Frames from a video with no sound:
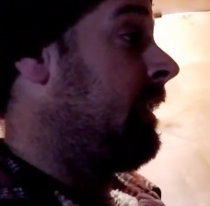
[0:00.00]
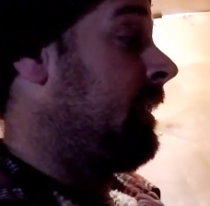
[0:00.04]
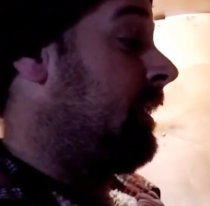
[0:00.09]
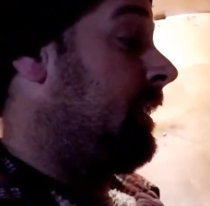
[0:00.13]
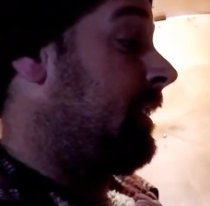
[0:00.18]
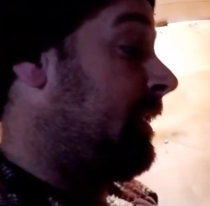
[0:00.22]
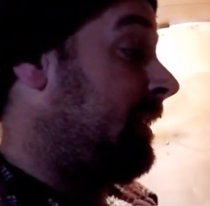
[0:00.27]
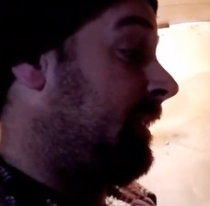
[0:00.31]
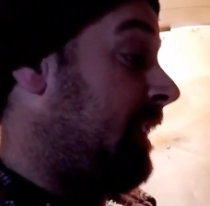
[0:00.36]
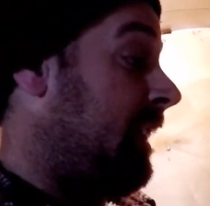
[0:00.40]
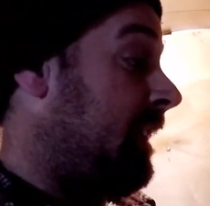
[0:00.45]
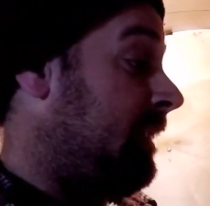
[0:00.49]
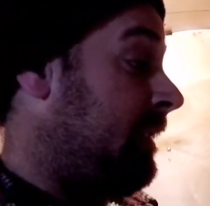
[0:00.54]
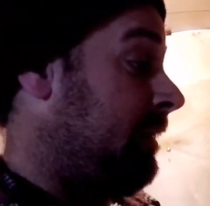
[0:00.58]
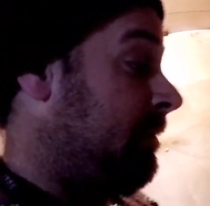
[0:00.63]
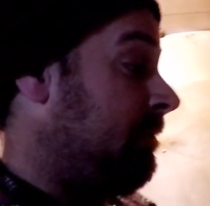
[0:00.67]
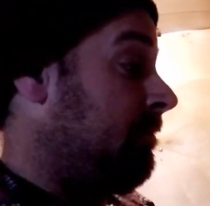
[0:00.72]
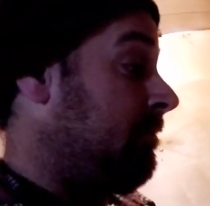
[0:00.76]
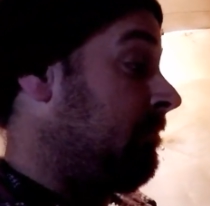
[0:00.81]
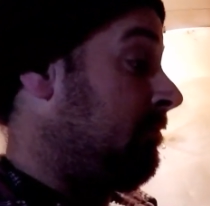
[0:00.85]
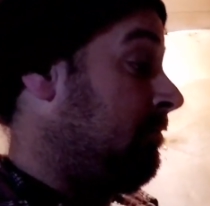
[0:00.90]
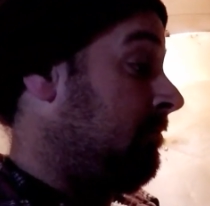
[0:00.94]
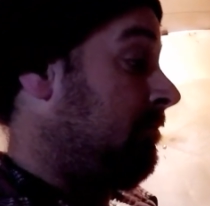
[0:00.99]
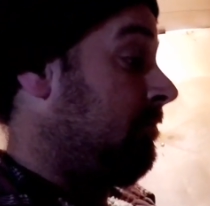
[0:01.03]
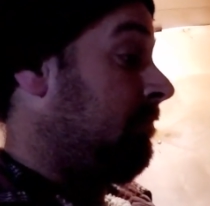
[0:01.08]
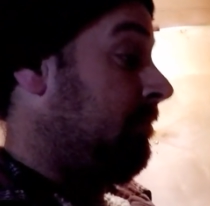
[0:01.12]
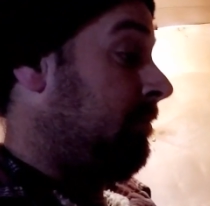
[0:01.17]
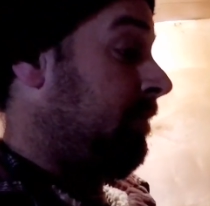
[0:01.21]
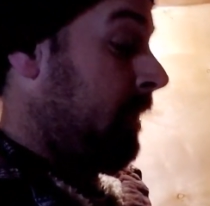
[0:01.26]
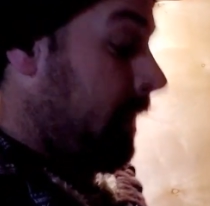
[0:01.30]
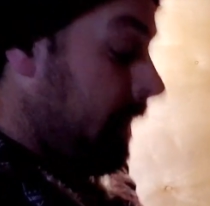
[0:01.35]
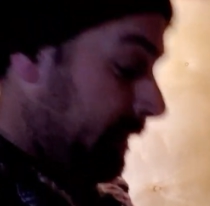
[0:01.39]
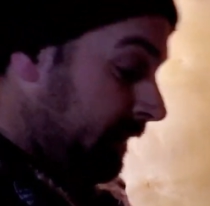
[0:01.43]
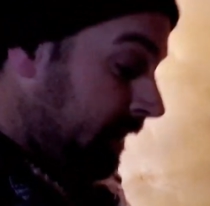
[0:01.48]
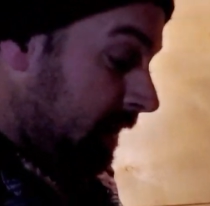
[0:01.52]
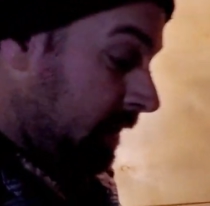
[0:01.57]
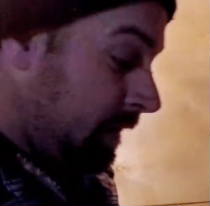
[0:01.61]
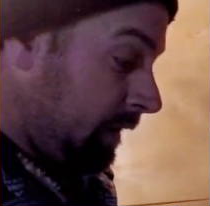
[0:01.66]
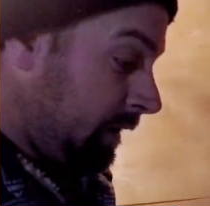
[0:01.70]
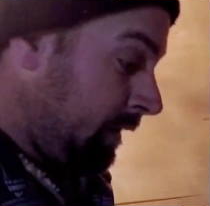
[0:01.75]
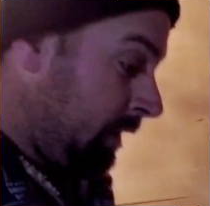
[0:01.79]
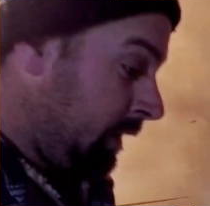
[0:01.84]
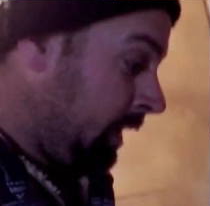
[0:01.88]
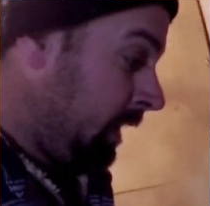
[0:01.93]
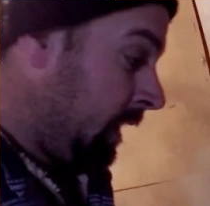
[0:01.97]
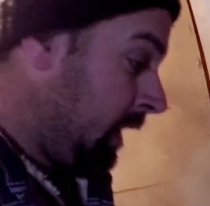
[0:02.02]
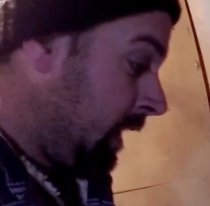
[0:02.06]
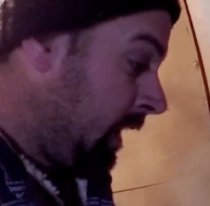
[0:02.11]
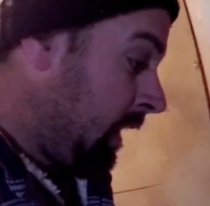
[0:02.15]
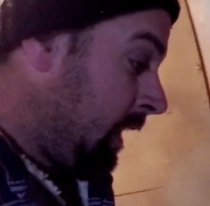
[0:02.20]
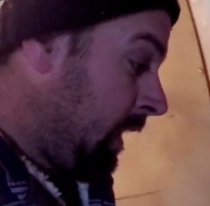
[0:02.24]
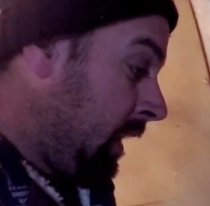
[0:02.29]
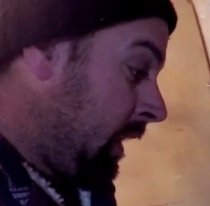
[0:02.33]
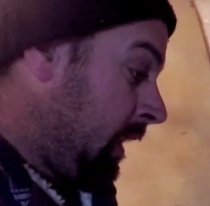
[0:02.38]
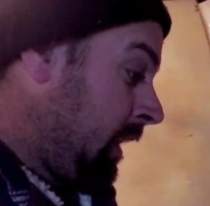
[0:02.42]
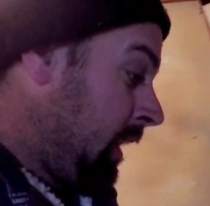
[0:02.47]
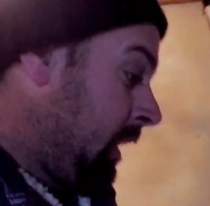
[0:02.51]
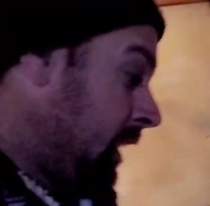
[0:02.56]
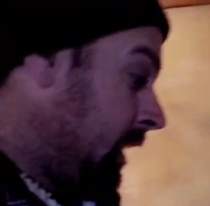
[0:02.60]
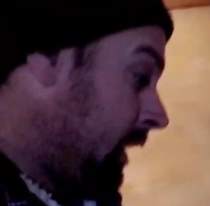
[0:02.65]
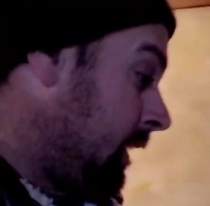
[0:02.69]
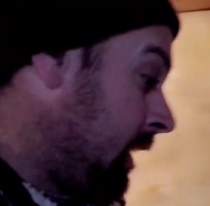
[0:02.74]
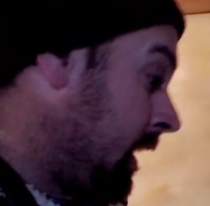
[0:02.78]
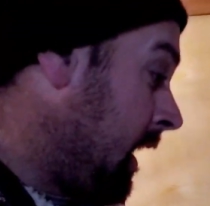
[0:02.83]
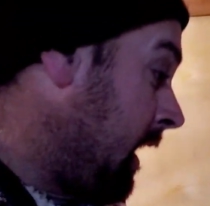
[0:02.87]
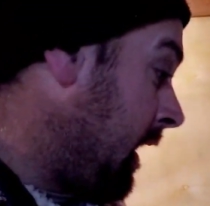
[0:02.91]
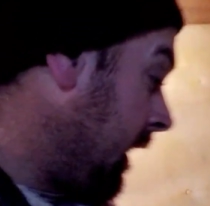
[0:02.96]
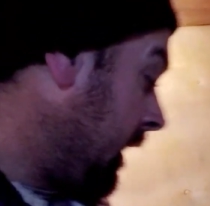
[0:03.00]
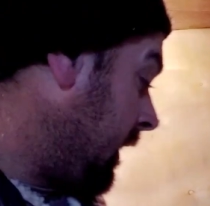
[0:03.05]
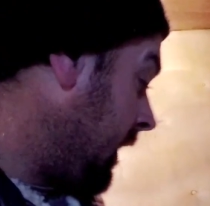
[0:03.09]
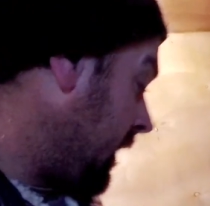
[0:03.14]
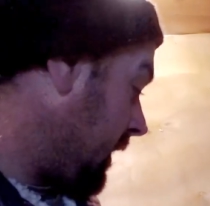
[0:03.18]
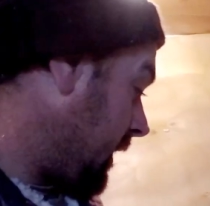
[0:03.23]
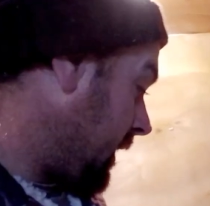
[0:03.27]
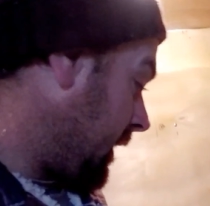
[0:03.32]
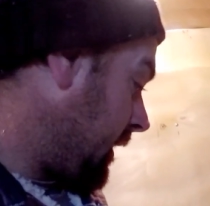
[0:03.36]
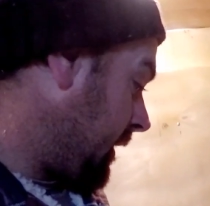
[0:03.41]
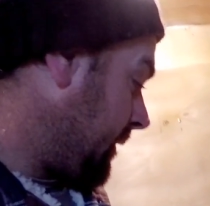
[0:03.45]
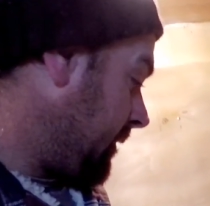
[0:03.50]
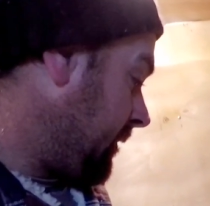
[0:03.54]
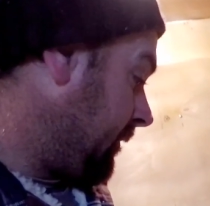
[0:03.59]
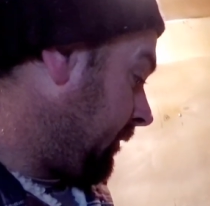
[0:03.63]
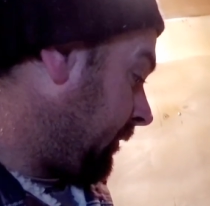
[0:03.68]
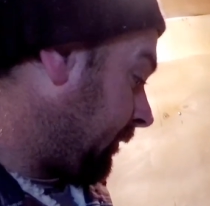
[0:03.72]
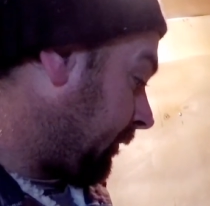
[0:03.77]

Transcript: It stays pretty solid. I